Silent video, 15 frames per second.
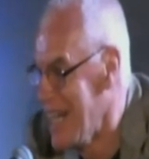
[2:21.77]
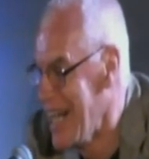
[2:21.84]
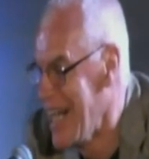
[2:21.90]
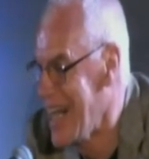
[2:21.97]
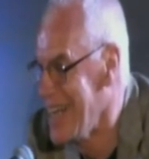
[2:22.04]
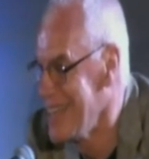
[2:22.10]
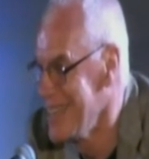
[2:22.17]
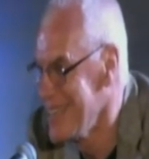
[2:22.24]

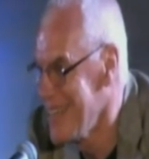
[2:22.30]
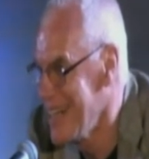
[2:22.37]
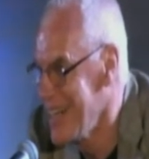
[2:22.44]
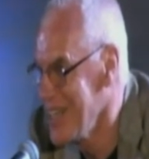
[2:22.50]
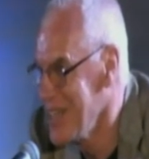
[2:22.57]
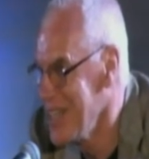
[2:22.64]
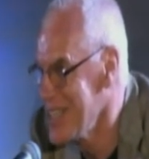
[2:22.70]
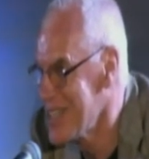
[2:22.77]
And I
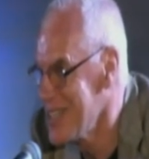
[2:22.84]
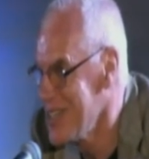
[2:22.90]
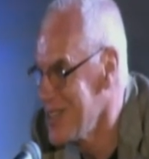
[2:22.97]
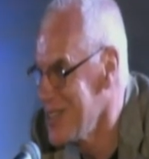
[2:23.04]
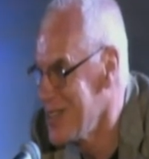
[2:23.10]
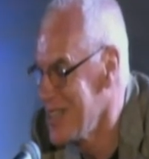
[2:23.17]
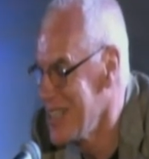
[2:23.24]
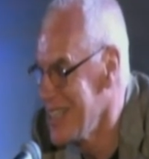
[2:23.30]
then started
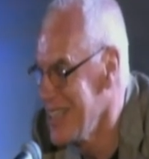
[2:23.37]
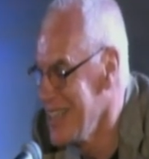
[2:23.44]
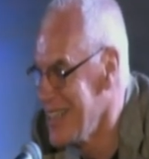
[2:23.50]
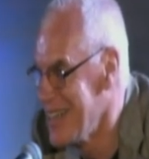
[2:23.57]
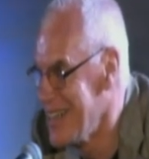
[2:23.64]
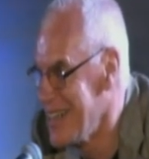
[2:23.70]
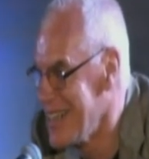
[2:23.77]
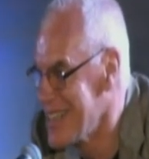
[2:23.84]
thinking, you
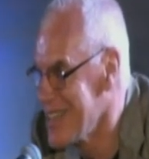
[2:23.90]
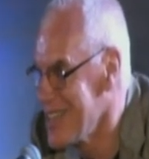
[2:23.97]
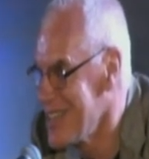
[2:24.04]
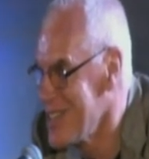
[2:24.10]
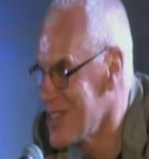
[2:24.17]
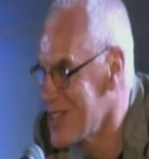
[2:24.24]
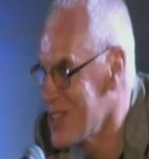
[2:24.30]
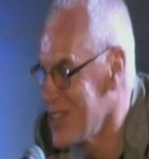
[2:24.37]
know, I started
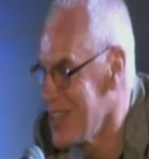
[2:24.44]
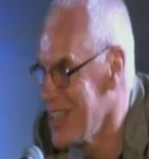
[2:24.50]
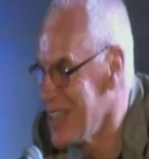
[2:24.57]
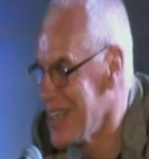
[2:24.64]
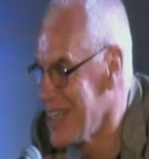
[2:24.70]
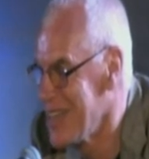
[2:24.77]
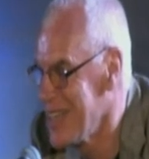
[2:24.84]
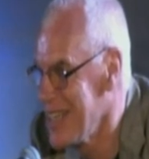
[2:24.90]
struggling and
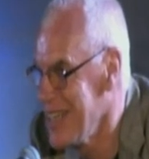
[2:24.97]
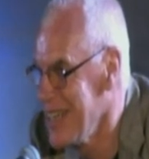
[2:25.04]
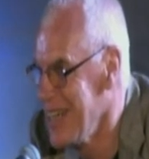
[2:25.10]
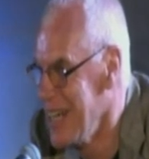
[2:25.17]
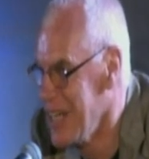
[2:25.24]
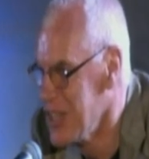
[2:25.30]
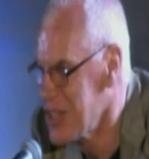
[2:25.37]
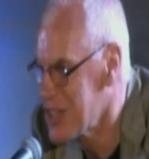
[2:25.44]
then thinking,
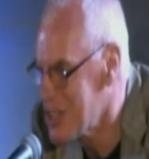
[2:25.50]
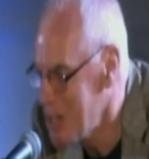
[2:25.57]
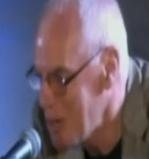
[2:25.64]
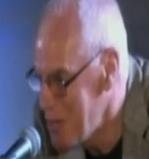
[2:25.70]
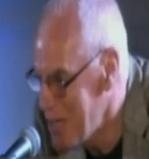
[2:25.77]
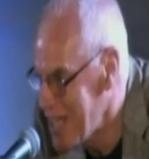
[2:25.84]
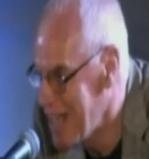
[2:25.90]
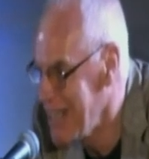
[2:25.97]
there's so
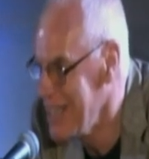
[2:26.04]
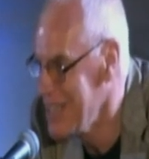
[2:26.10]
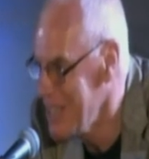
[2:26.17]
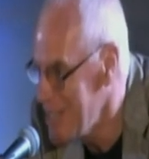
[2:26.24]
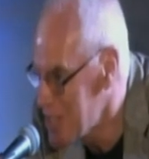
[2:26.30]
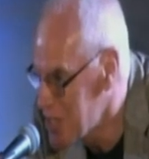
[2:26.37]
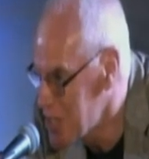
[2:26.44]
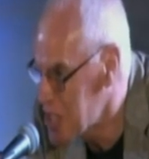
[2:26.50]
many
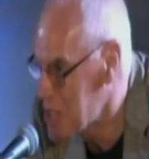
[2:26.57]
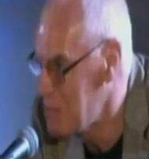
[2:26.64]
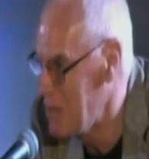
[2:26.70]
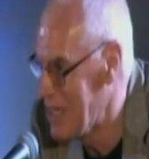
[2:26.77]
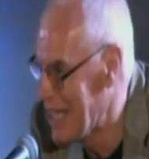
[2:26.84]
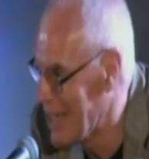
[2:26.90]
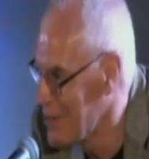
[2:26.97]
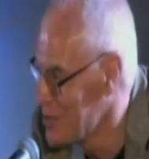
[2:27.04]
ideas that spin
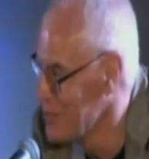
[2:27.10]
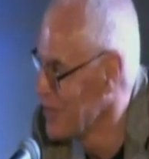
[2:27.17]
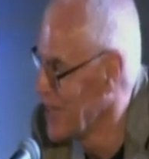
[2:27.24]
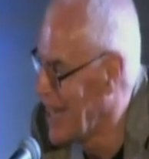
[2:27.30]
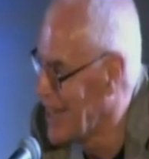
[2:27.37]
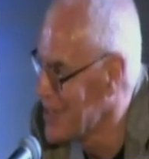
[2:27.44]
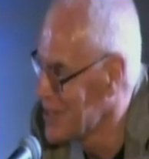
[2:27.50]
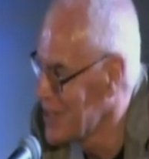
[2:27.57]
out of
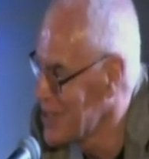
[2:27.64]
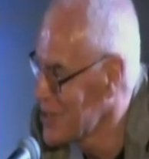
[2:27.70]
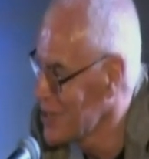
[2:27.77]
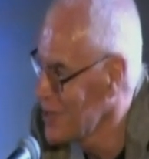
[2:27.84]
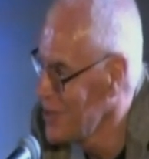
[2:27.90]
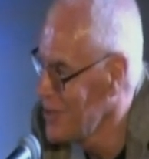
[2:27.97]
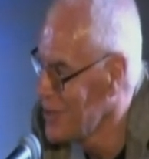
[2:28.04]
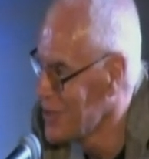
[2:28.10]
that. And I
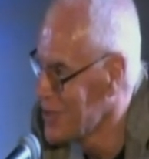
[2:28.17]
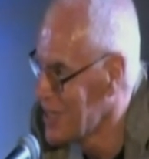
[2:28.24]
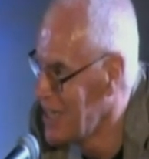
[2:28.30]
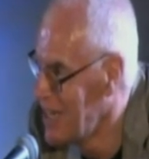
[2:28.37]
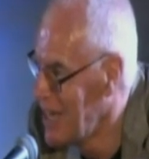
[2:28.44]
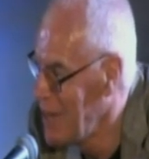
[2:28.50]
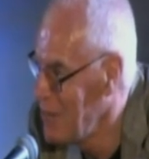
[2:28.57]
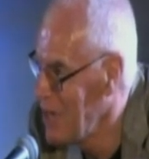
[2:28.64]
suddenly thought,
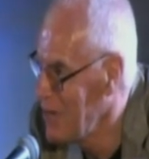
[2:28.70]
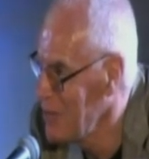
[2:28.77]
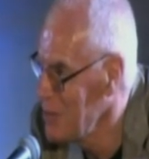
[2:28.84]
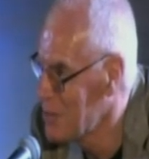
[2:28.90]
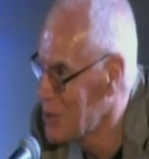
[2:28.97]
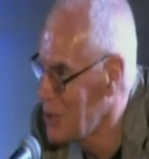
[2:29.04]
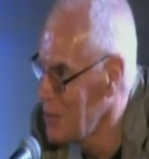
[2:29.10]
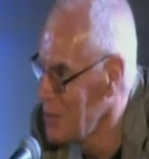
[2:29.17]
I'm having
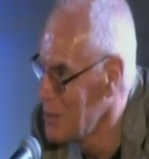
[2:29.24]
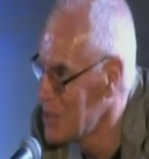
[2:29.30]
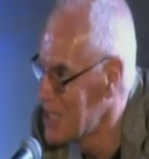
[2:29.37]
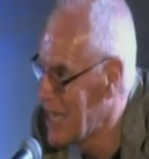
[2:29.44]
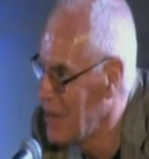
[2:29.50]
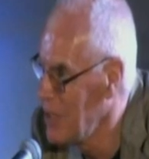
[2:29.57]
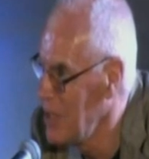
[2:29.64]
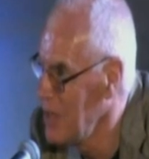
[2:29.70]
problems
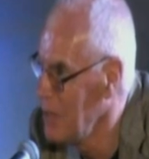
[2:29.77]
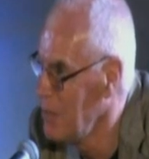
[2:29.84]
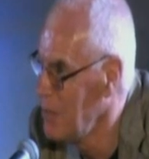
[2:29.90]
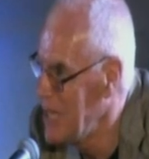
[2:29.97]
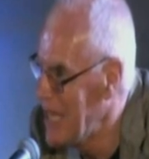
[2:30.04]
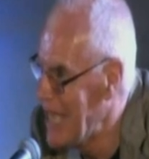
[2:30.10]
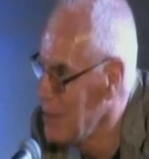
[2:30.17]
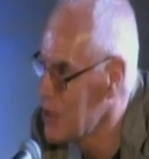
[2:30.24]
now in being
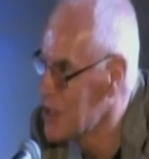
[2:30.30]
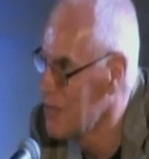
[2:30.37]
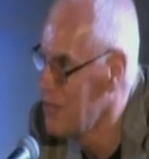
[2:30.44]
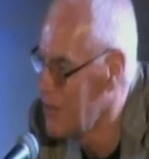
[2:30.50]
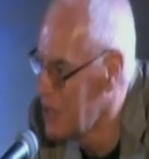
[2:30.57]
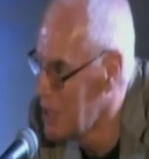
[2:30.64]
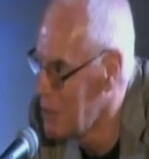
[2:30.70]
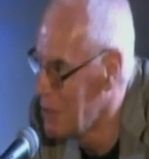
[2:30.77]
able to
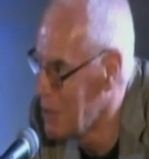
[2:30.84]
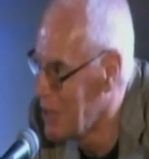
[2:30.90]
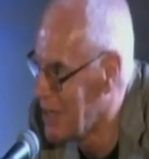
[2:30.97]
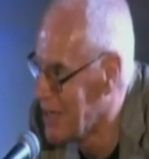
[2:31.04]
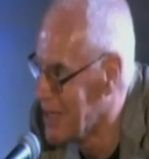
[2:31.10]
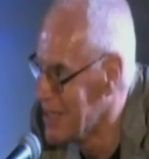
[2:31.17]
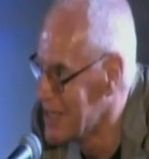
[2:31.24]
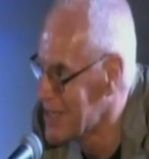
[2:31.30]

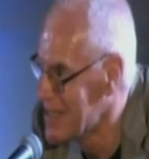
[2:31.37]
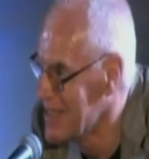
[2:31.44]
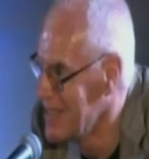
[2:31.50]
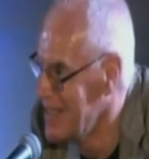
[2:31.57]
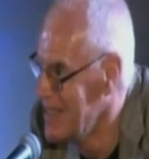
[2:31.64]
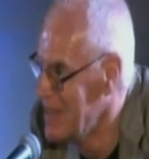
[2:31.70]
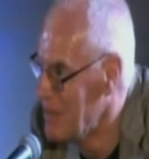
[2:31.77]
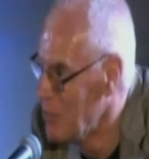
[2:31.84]
verbalize
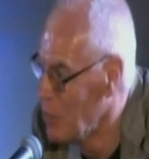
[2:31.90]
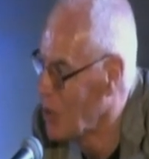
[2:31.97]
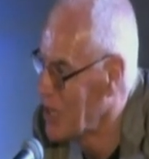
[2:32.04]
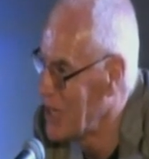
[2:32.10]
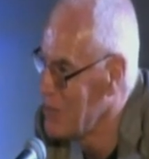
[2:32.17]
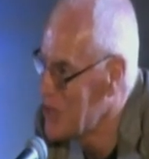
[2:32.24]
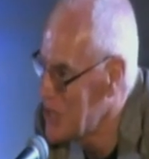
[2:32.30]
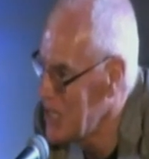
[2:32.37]
what
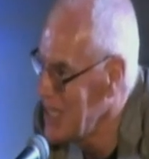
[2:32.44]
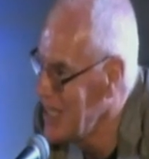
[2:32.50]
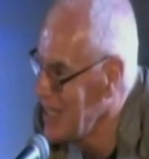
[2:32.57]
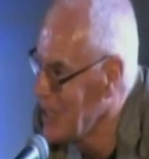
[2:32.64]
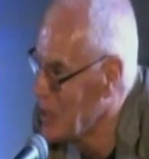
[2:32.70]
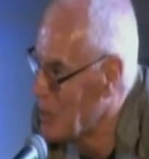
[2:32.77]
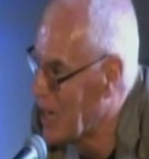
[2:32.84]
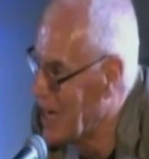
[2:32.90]
I'm thinking
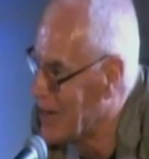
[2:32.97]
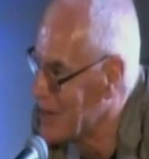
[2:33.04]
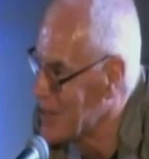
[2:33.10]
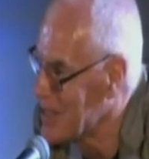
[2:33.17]
about.